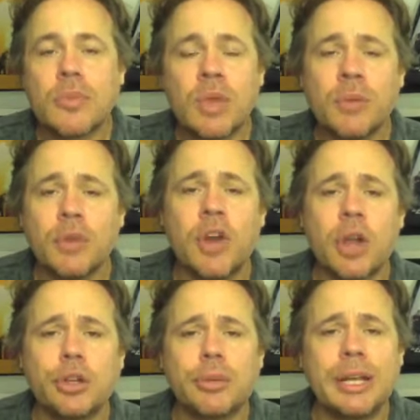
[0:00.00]
Moving
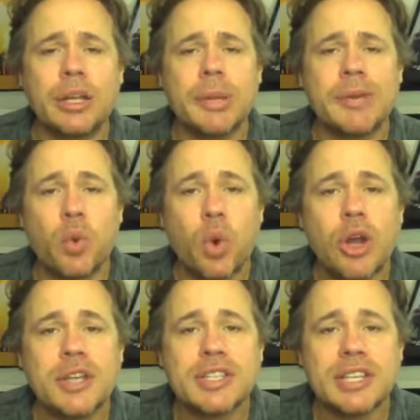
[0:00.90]
on a little bit of
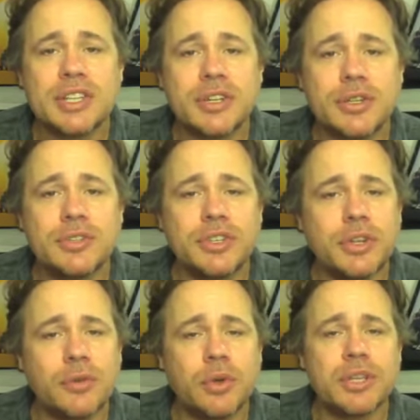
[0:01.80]
award season news, and
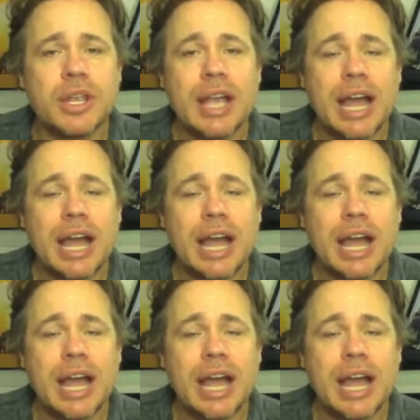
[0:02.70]
you know, of course,